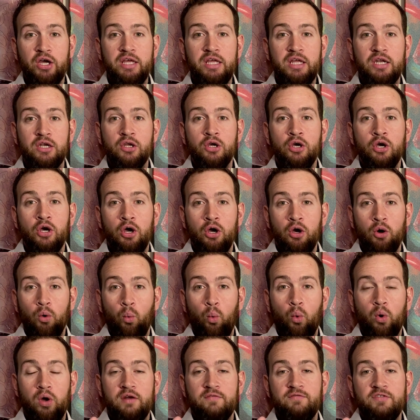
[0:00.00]
in
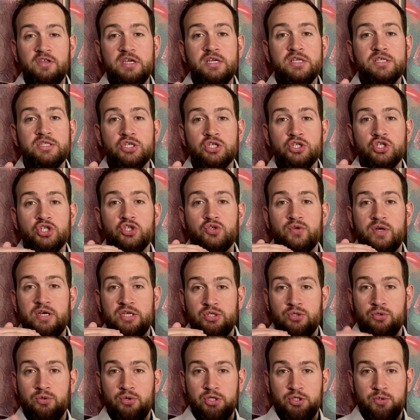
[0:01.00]
one of these
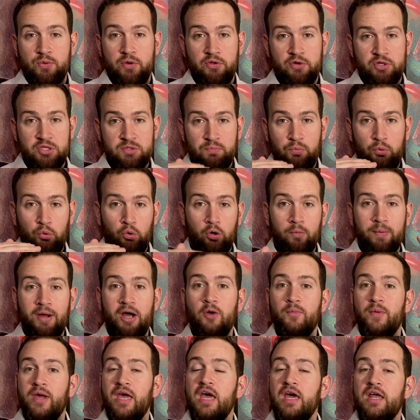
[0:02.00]
stressors, whether it's poor
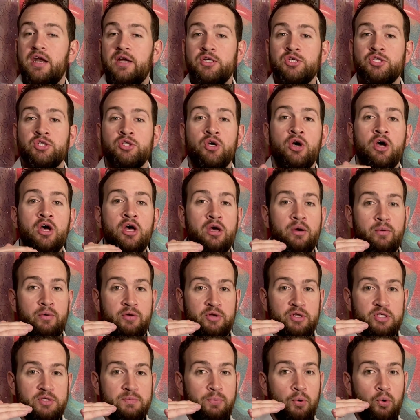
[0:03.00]
biomechanics, whether
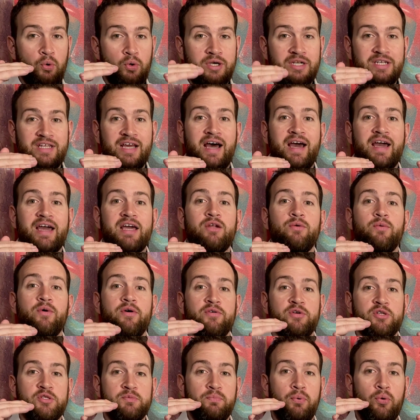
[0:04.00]
it's a poor diet,
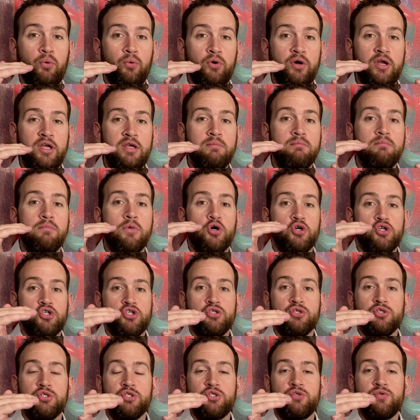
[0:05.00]
whether it's poor
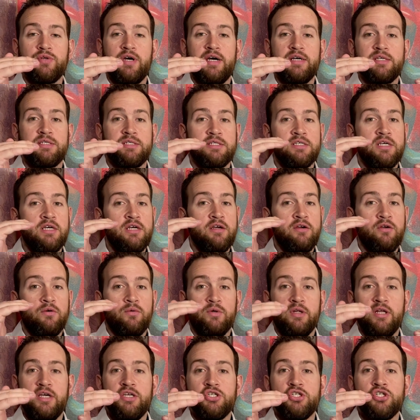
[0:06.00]
emotional stress,
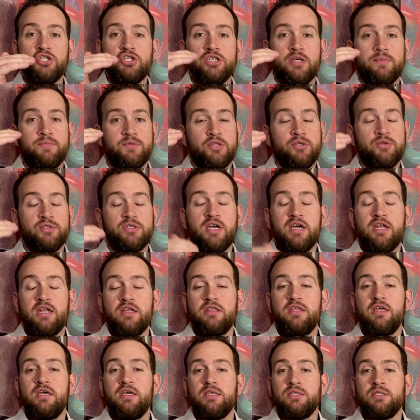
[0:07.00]
relationships, those kind of
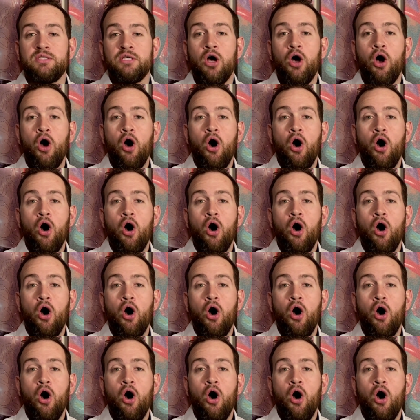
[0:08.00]
things,